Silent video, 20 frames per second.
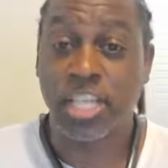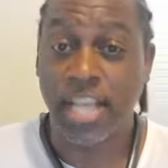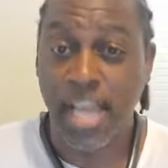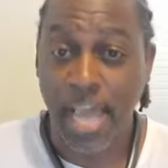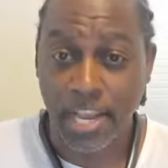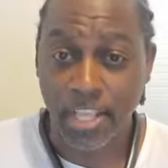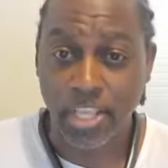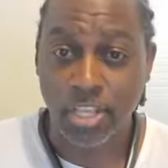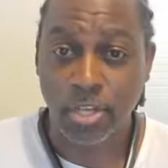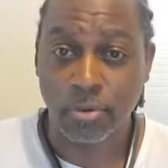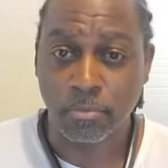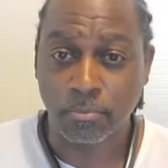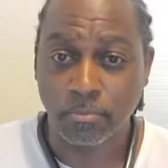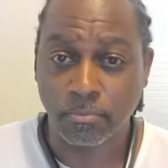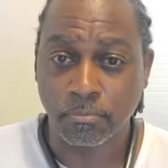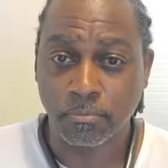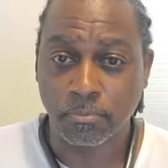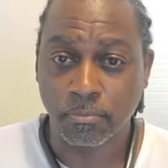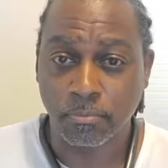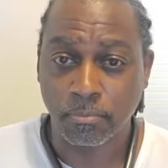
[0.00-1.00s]
out of you.
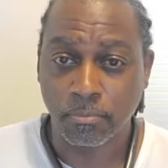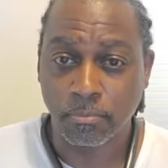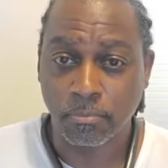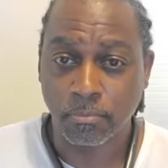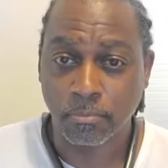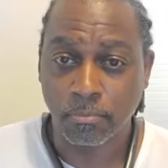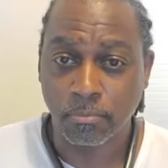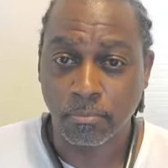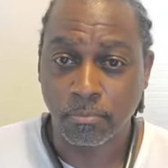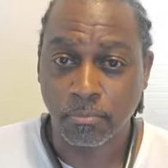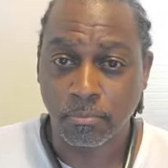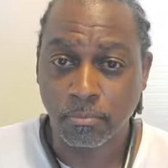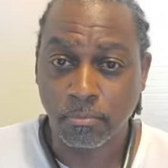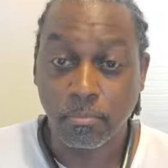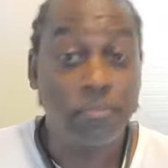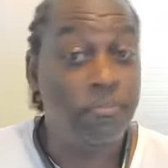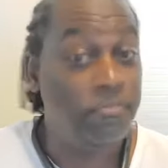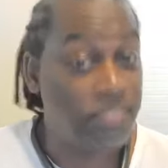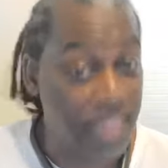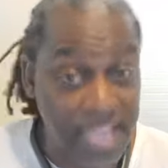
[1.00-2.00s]

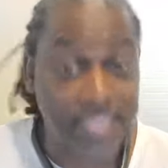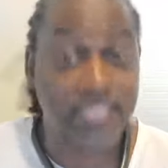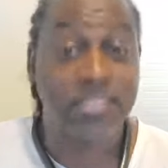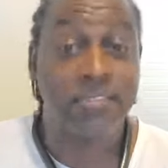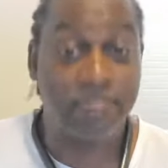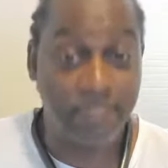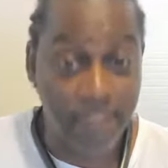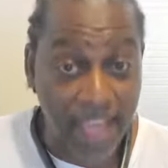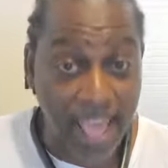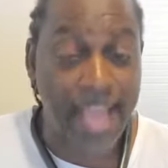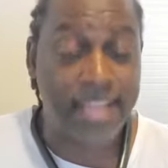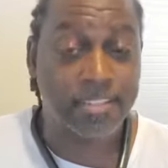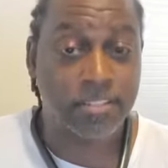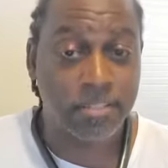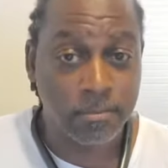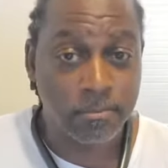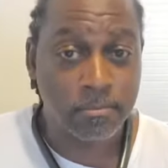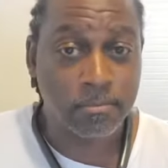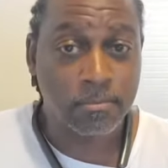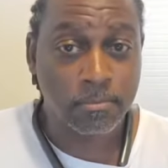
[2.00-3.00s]
That's a fact.
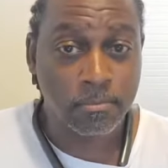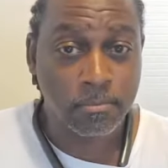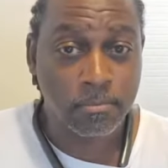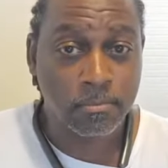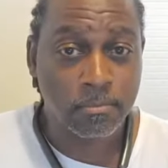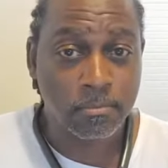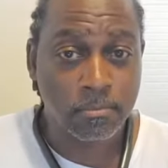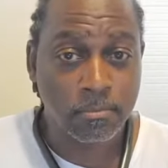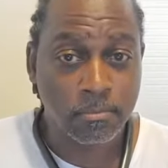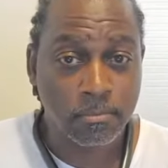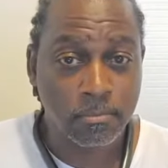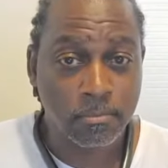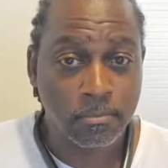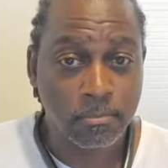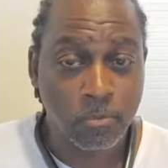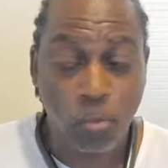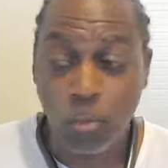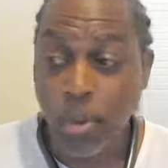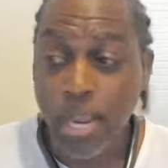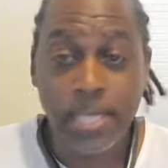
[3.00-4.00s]

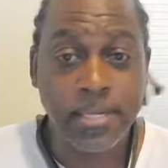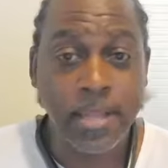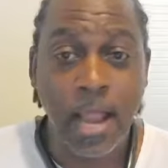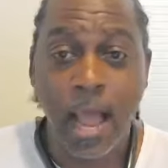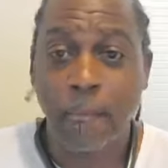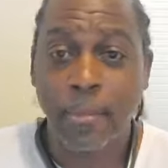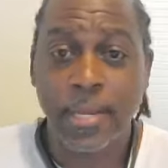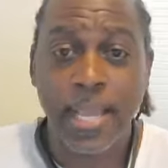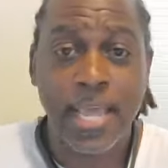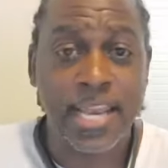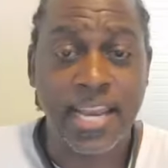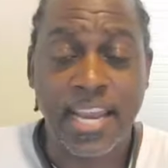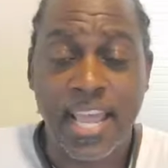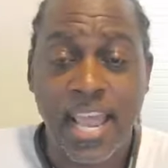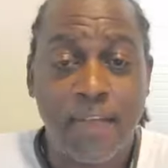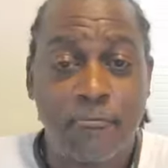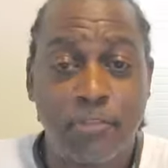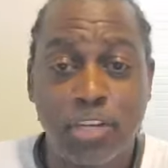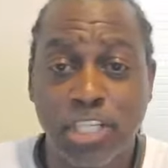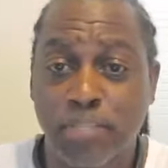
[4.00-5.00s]
We dominate in
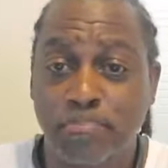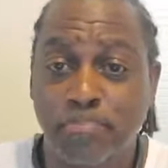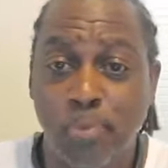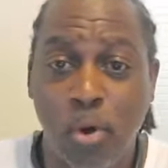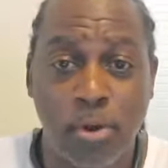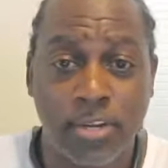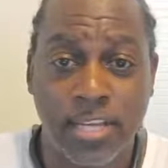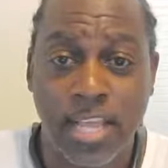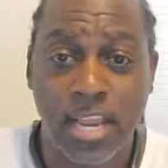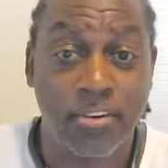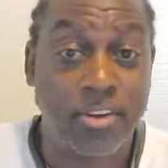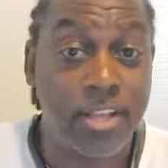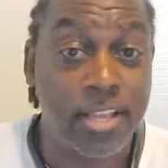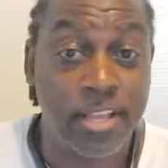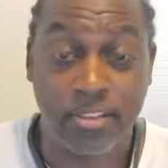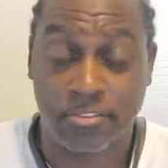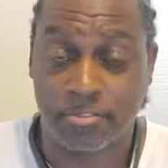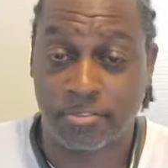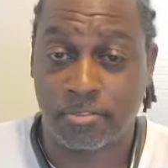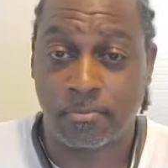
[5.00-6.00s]
every sport there
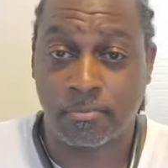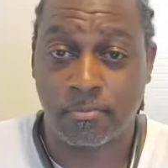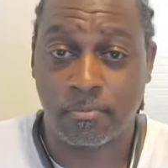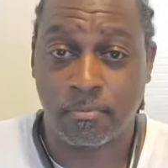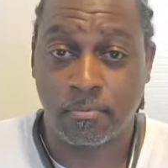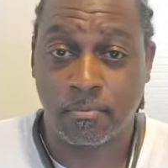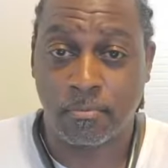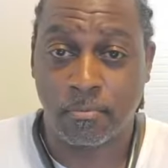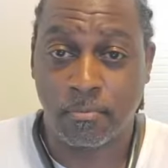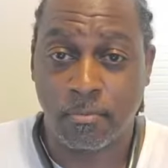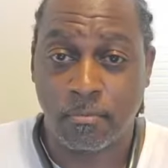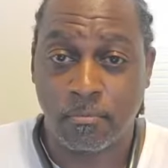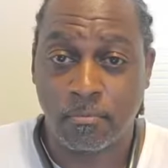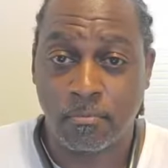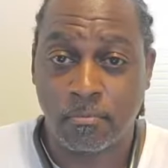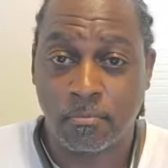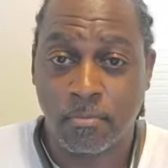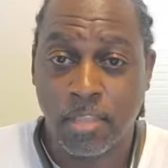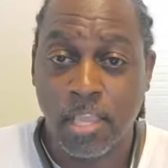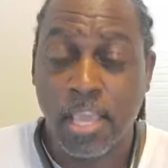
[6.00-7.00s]
is.
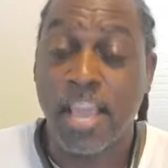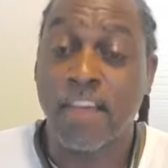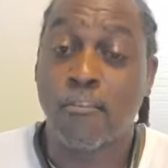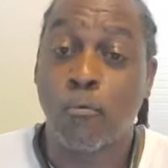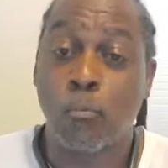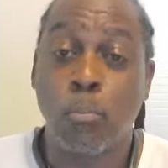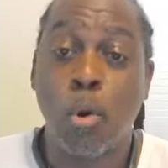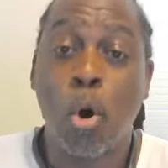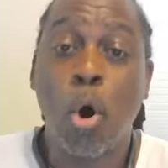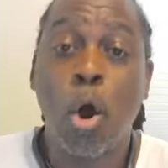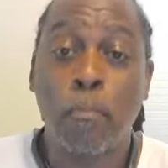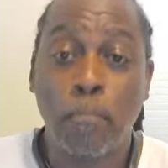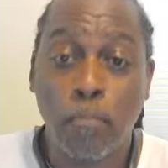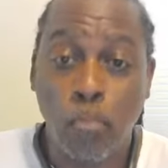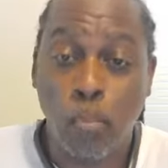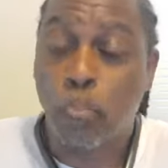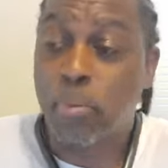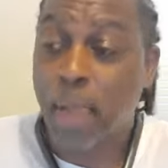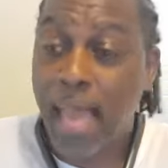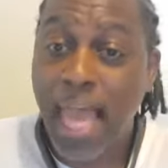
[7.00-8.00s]
If
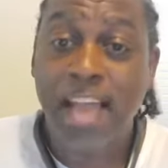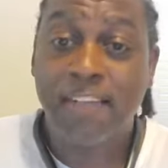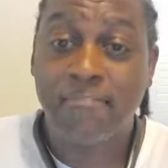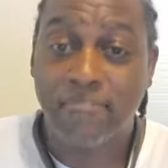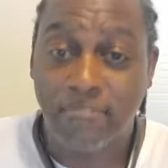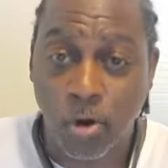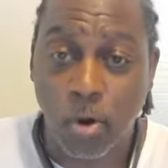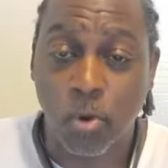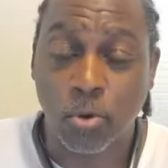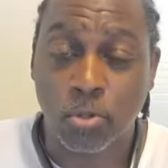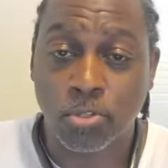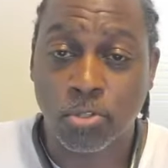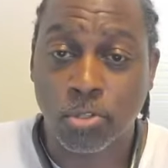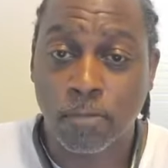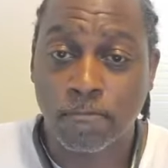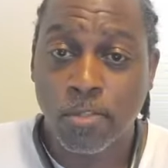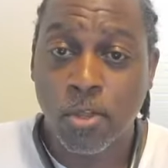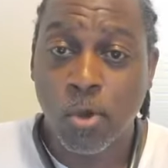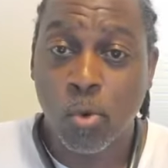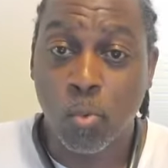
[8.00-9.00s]
more black folks
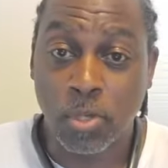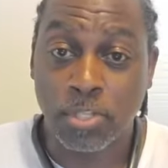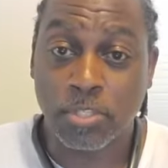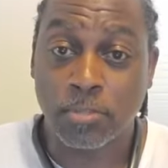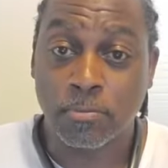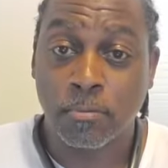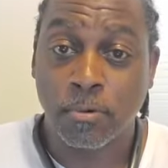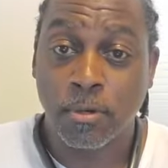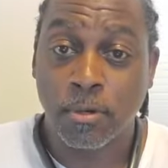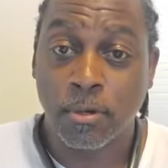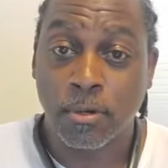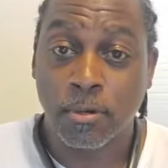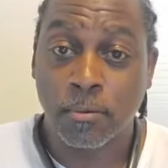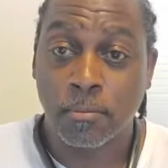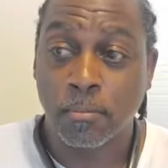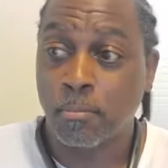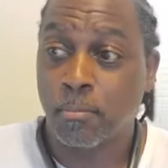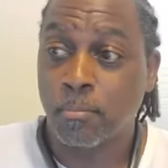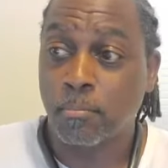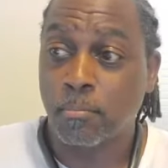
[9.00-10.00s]
was
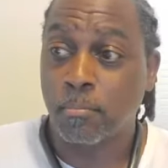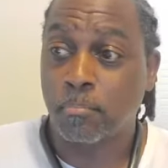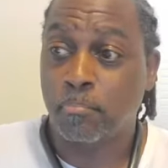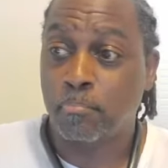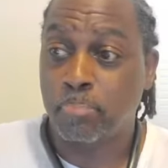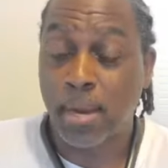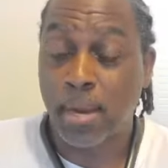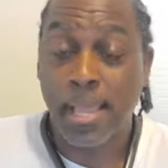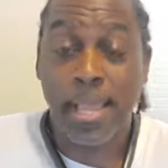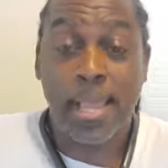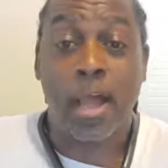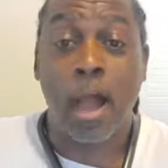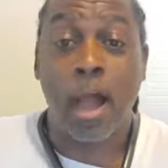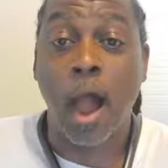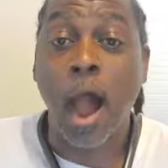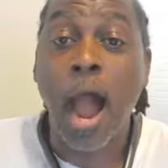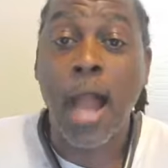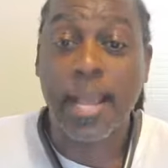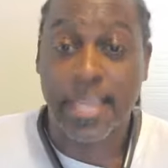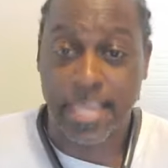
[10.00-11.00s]
playing
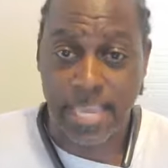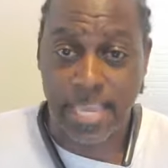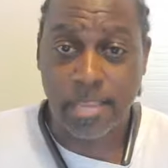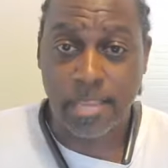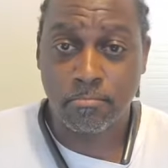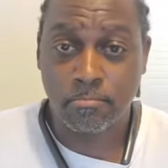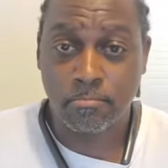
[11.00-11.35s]
hockey,